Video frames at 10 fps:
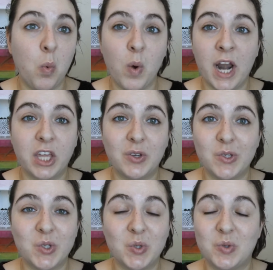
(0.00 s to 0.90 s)
what I
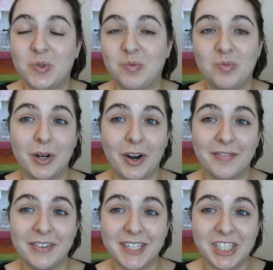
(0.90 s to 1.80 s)
use to put
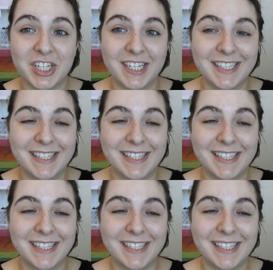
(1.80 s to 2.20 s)
on foundation.